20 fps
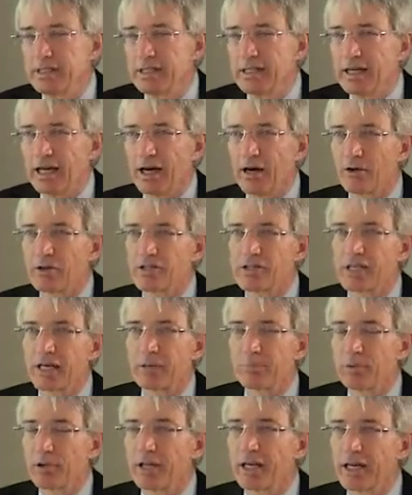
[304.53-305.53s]
How does
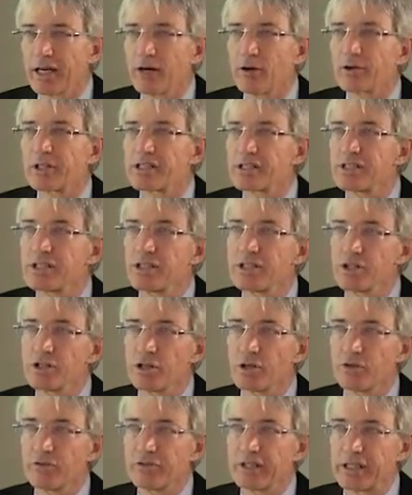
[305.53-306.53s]
that play out at
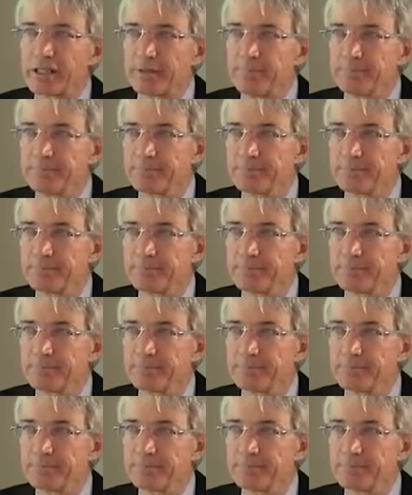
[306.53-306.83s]
CGOV?